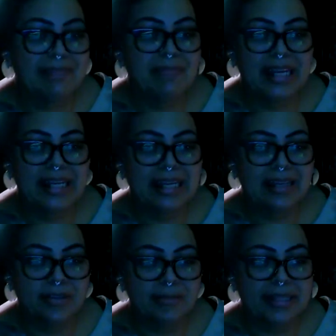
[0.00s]

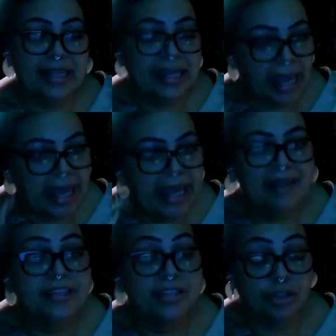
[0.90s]
meaning to be like, hey, I
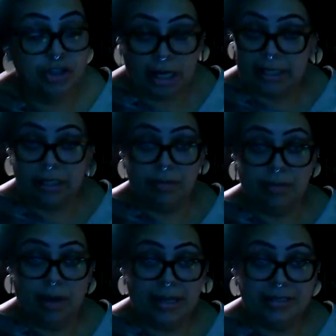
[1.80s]
have this agenda
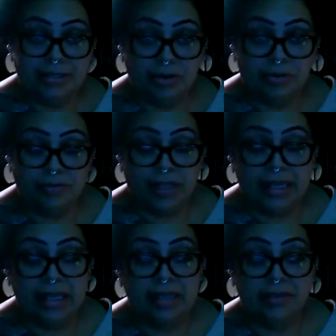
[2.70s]
about myself,
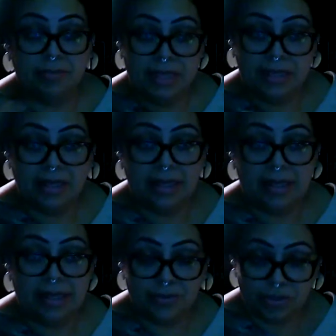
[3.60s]
like it's me
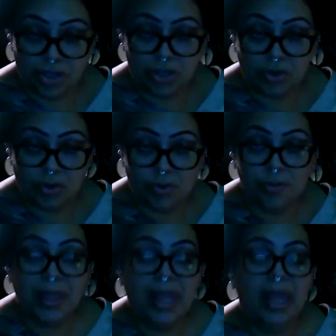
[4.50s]
against
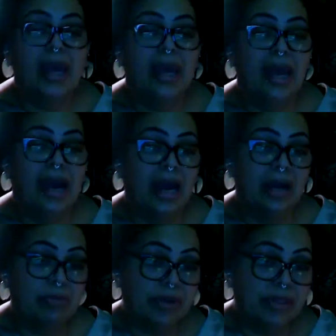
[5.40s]
you. I
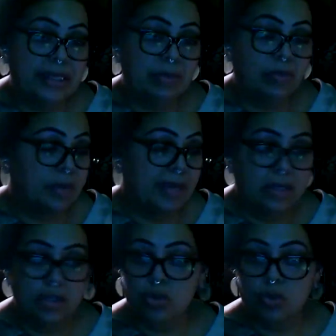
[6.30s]
really want to
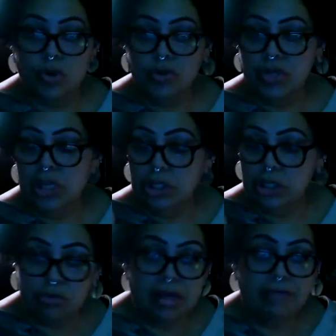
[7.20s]
make sure that
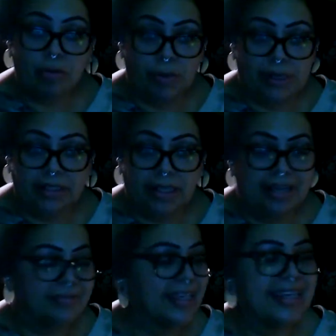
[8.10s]
you never win in
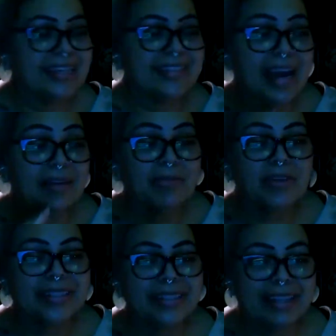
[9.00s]
life. Like it's not
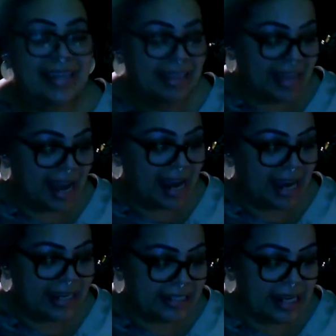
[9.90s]
really like that
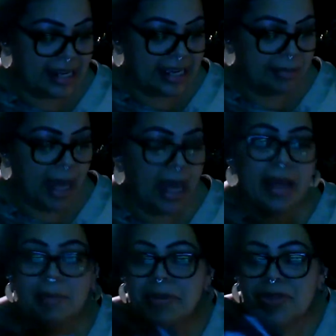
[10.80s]
kind of time,
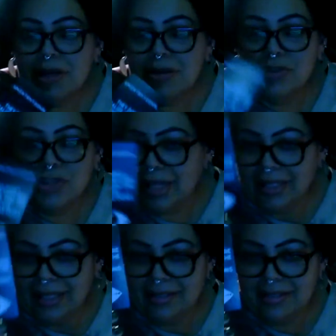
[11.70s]
but they're
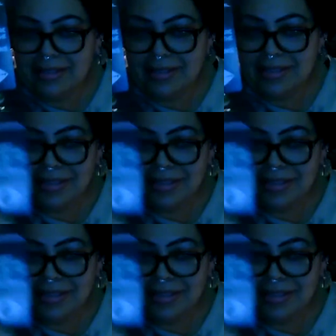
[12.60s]
jealous.